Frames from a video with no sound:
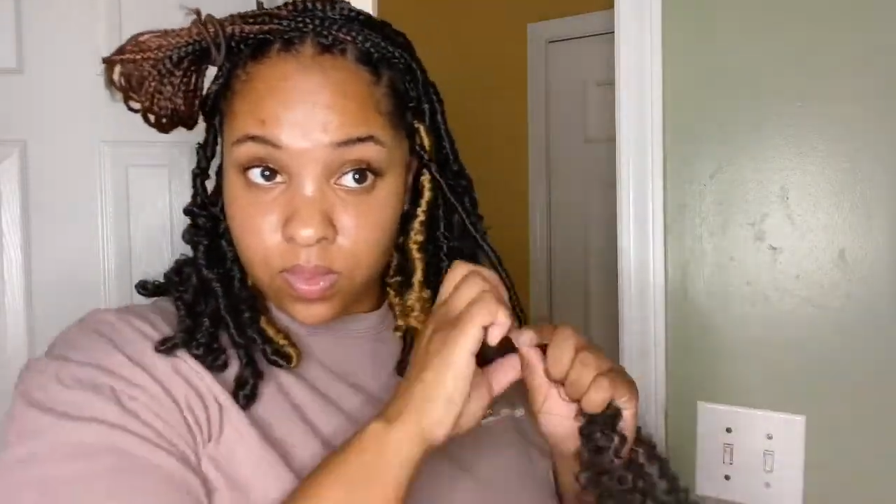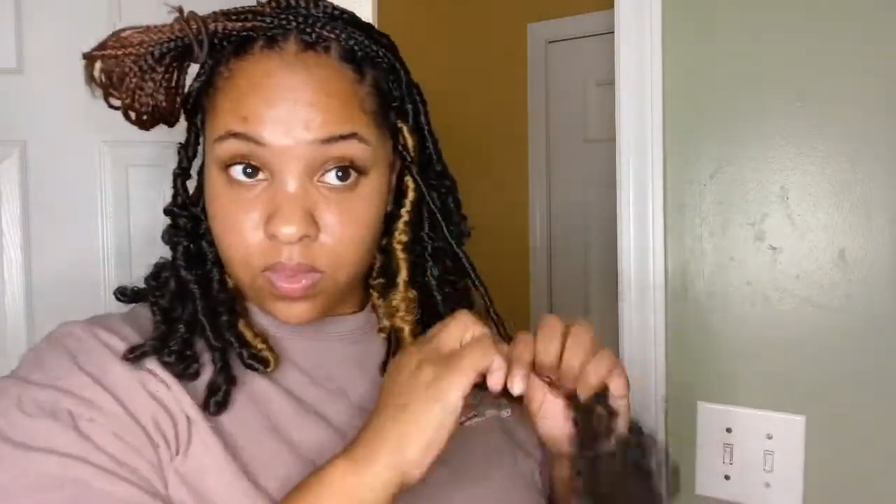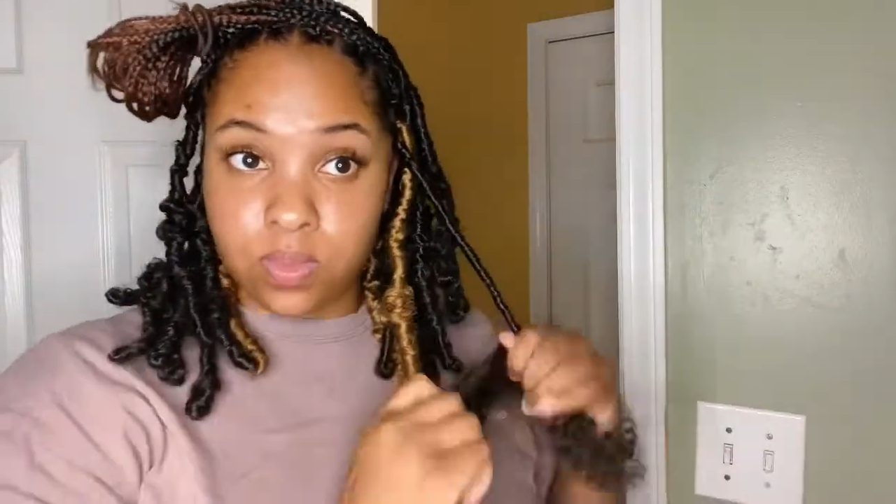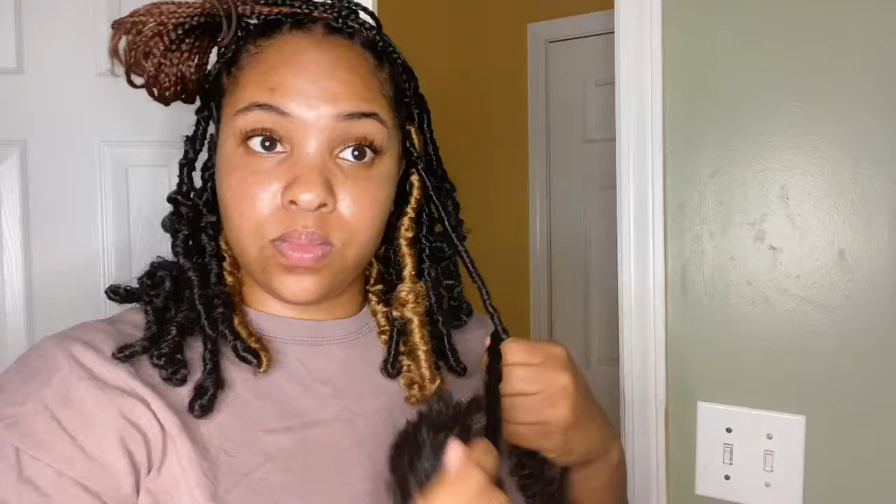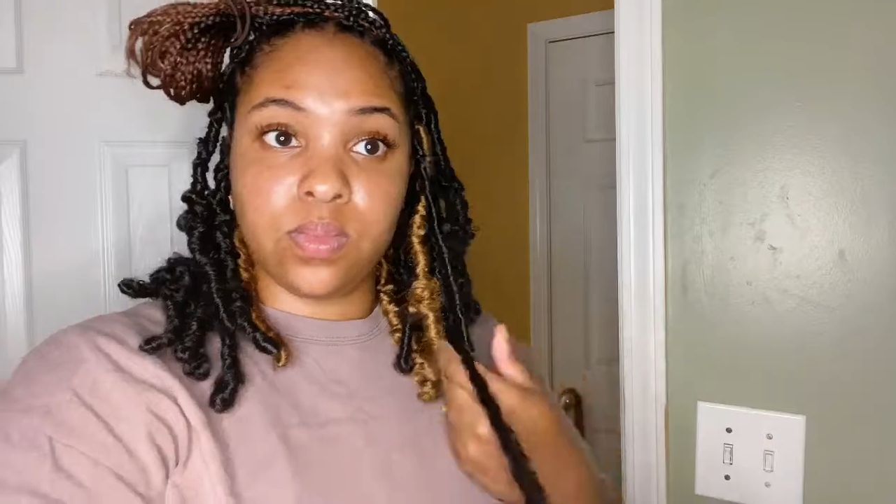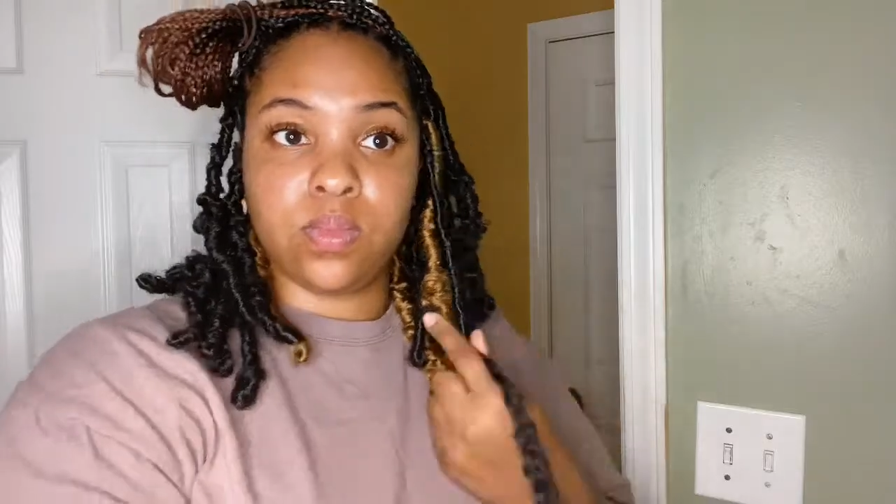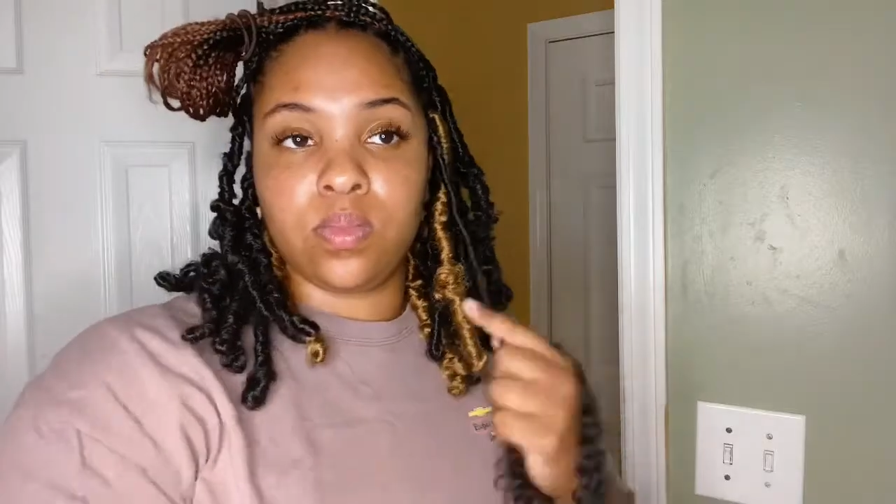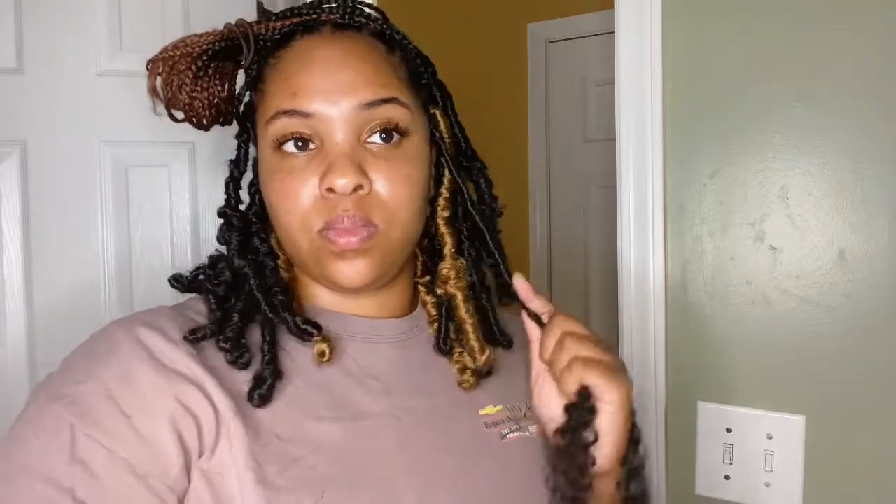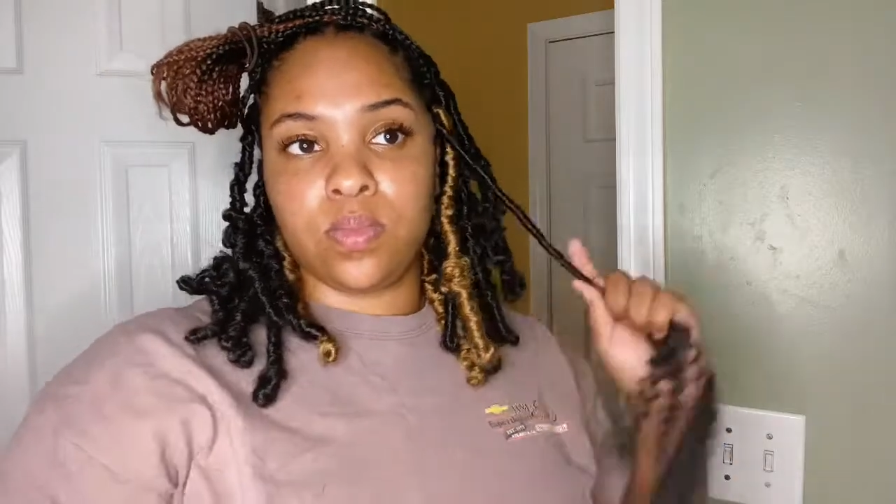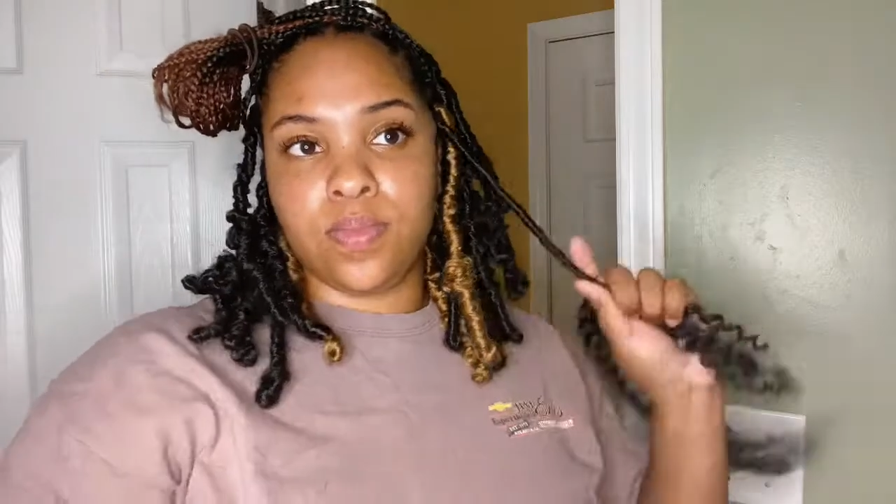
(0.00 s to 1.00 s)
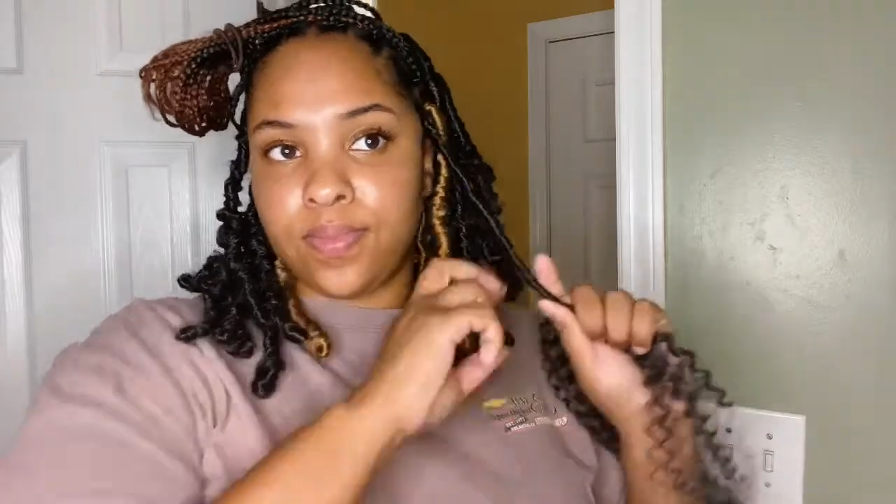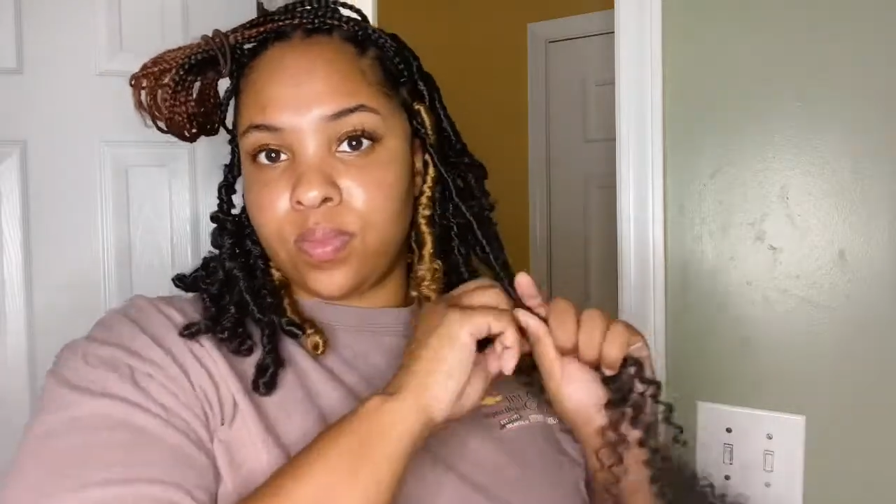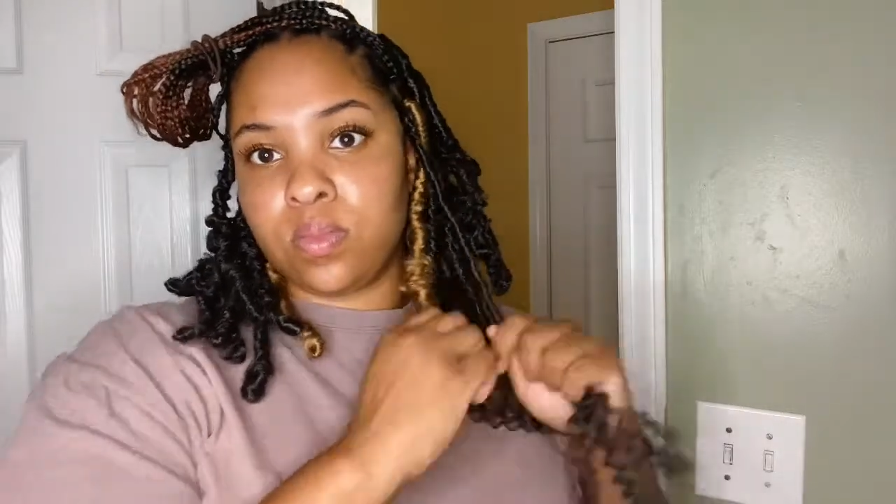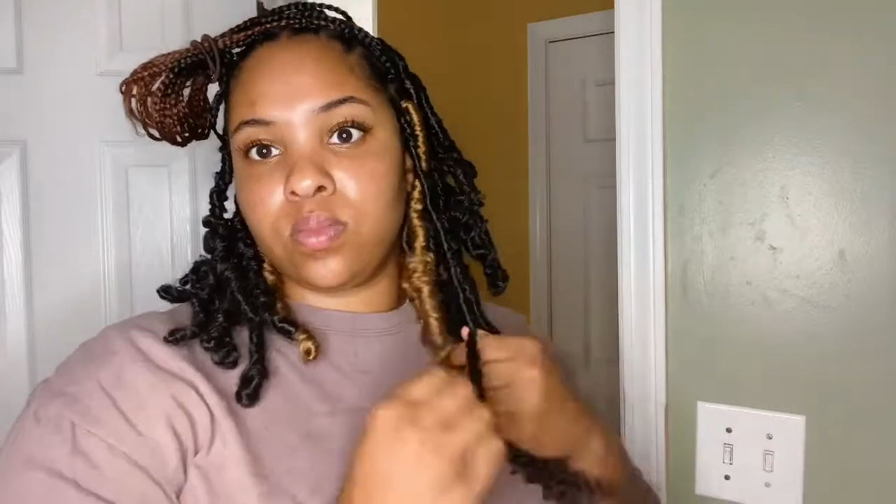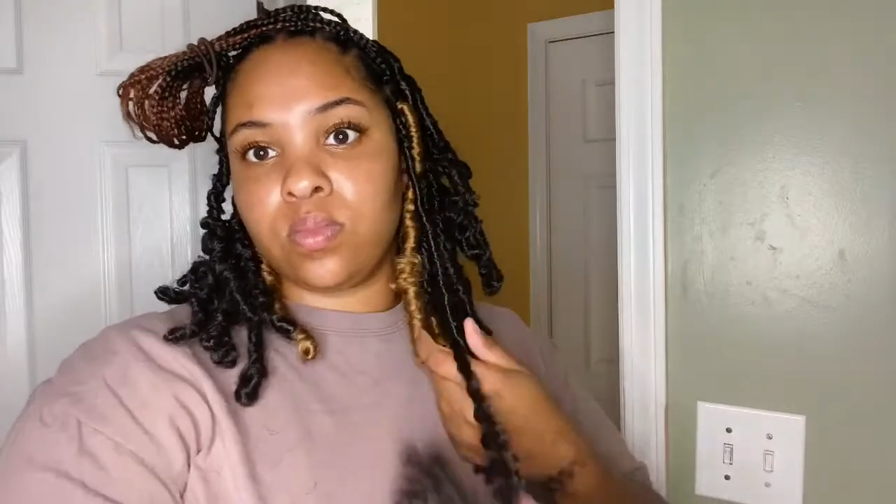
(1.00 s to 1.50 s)
more.
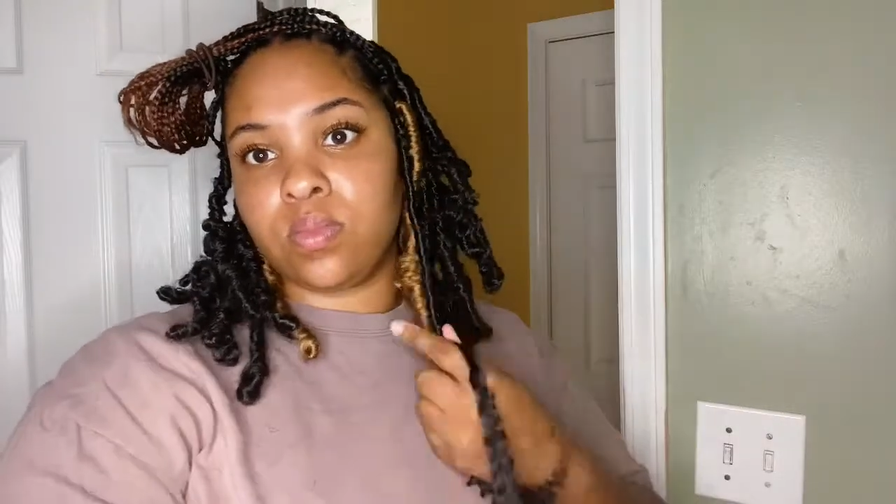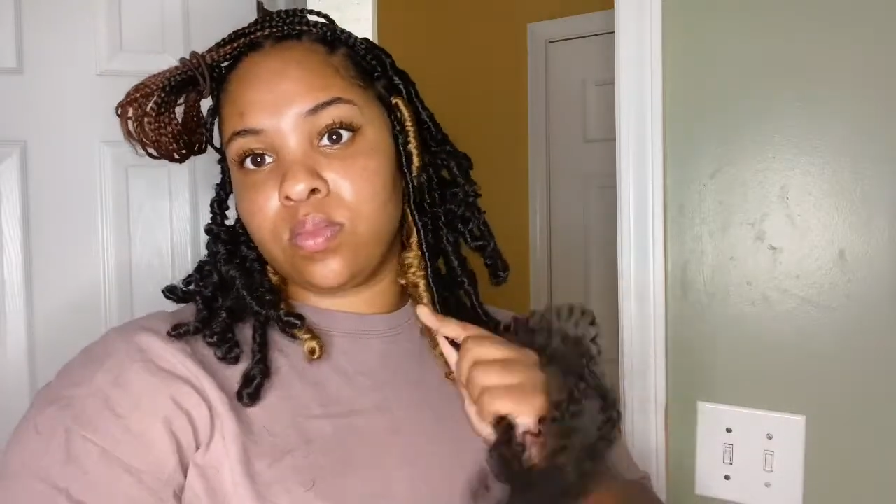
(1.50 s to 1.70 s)
But